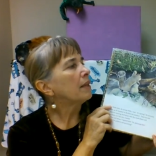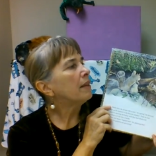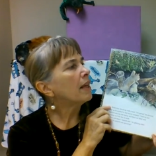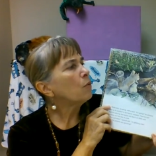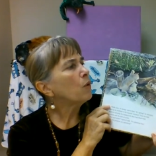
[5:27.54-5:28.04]

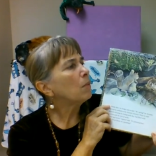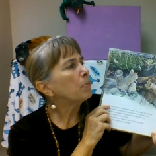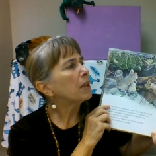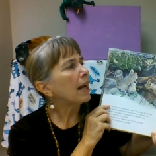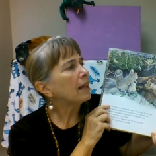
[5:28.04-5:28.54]
Then we'll
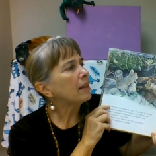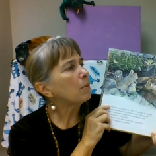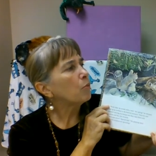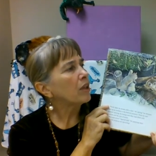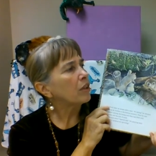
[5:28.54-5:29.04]
plant
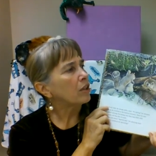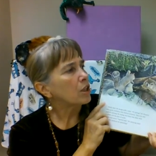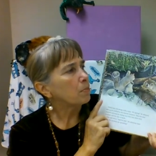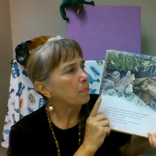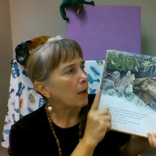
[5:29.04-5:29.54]
them with their
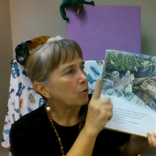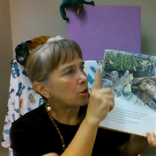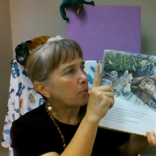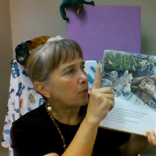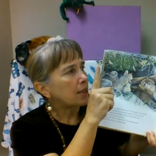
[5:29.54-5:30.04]

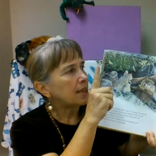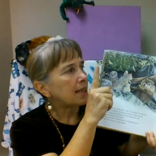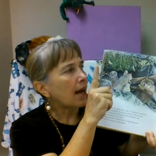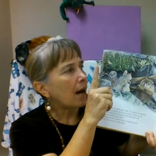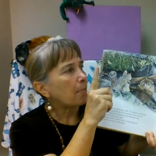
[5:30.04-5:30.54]
sprouts
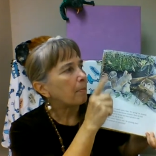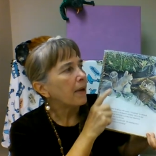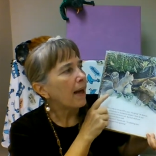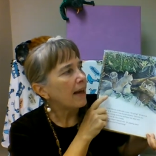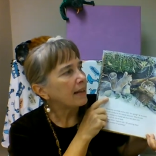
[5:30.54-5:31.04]
pointing up
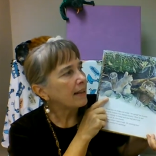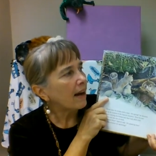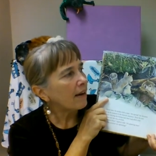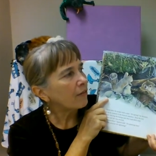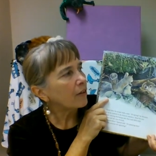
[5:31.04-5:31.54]
and
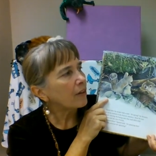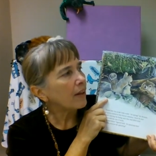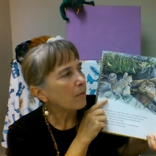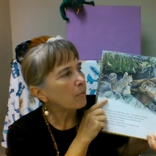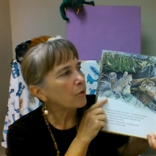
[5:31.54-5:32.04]
cover
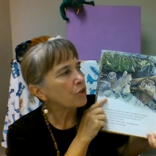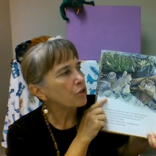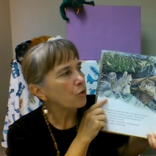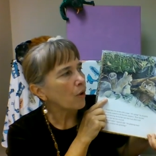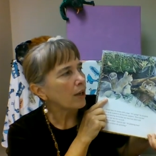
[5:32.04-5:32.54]
them with
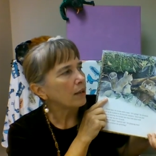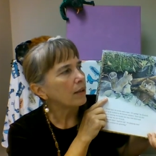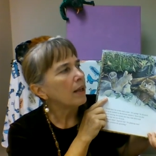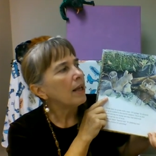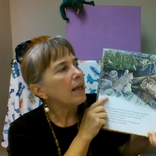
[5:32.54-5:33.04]

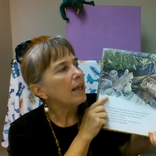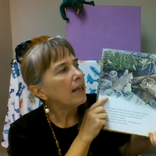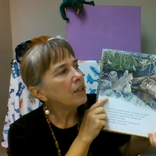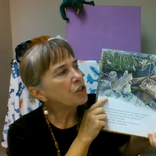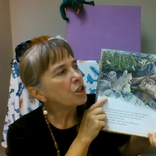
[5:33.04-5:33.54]
soil.
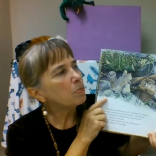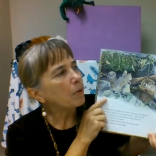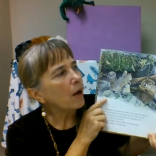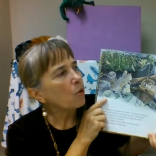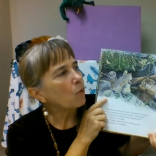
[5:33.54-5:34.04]
Each
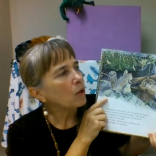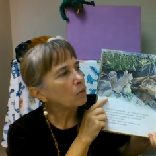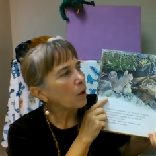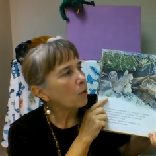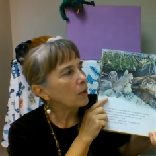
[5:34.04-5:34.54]
sprout will
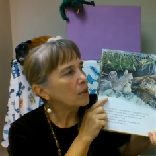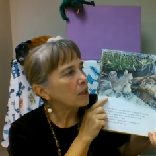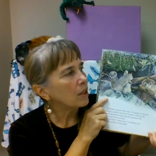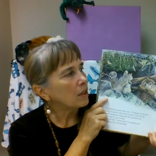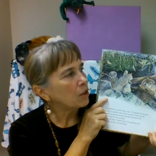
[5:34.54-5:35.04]
grow
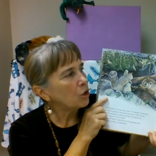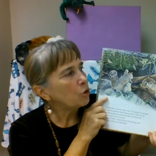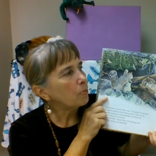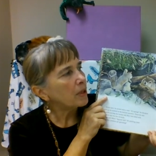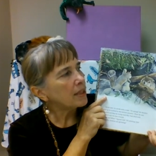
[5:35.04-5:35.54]
into
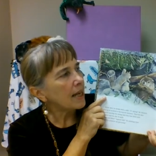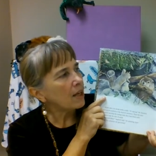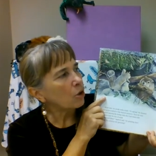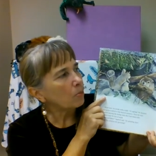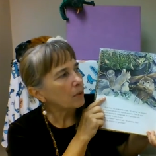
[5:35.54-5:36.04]
new
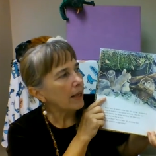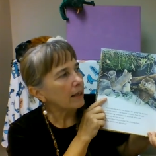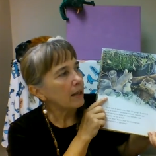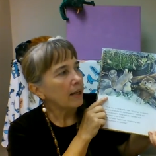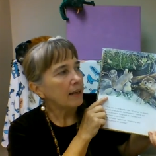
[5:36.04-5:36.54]
potato
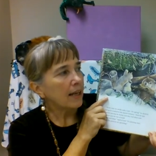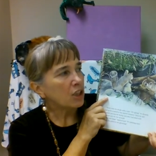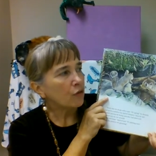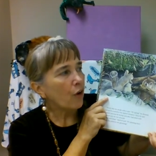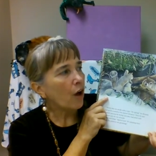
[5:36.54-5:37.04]
plant.
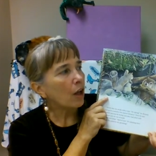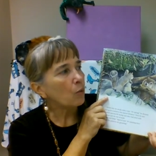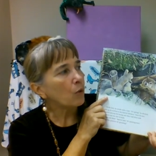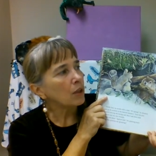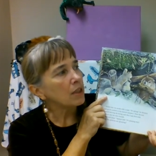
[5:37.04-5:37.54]
Next
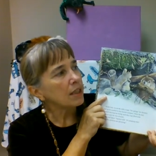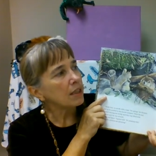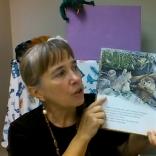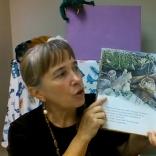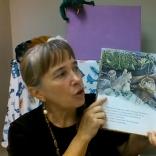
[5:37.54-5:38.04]
fall, we'll
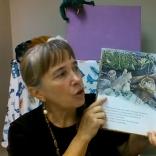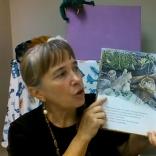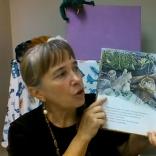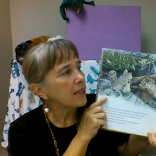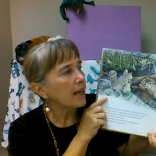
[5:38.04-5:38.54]
dig new
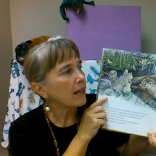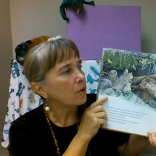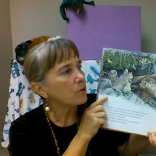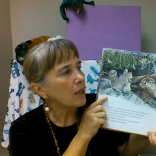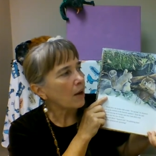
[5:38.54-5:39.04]

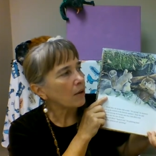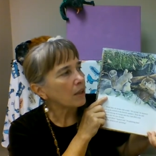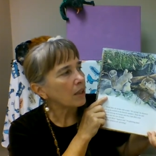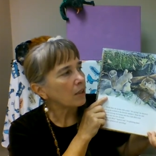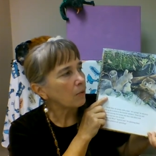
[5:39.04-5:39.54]
potatoes out
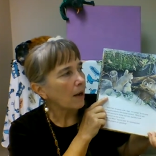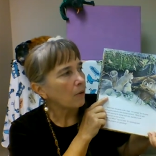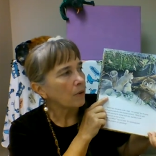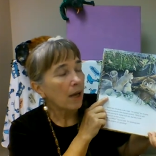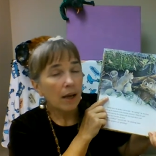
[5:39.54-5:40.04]
of the ground.